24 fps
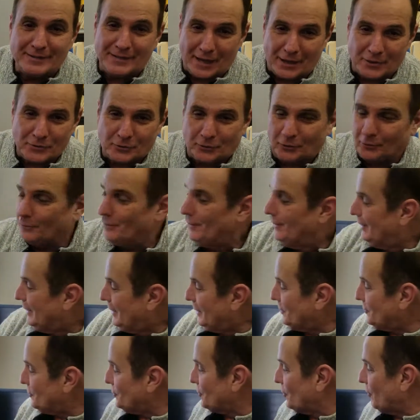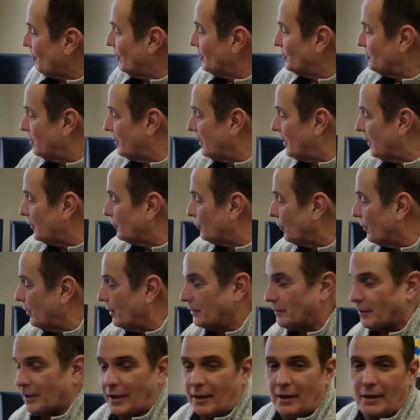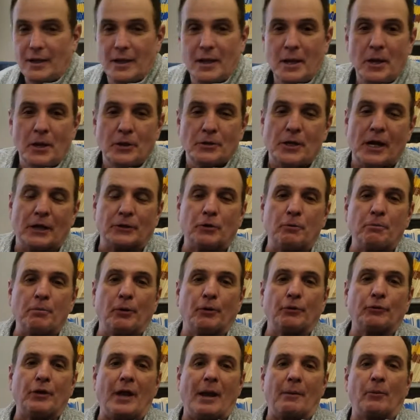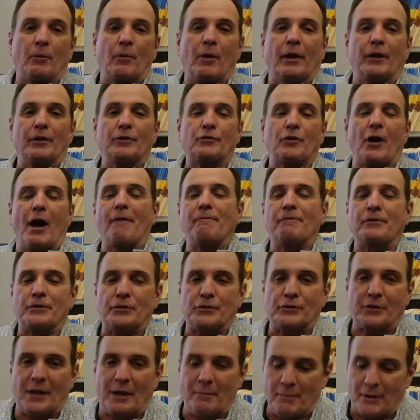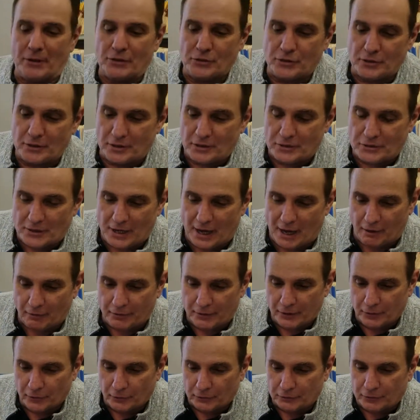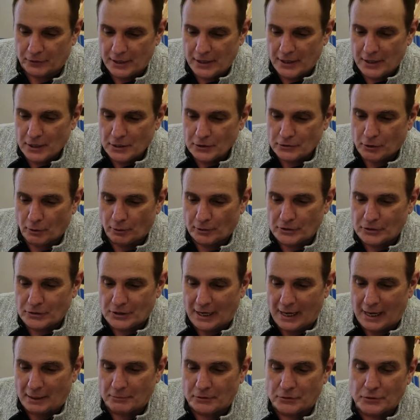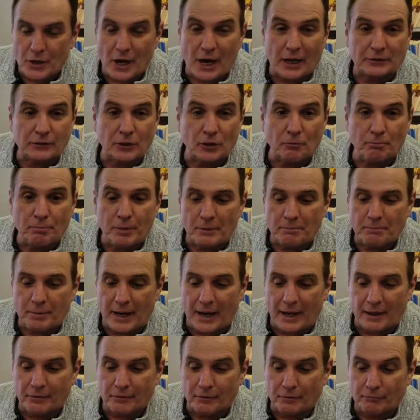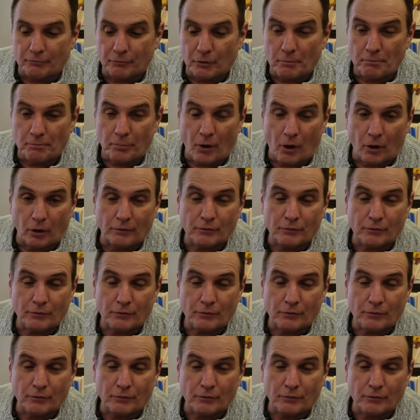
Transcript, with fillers: Dental Insurance, because we're at uh, Dr. Bill Zamarella's office, as I mentioned, in the South Hills. So it's time to talk a little Pitt Panther football.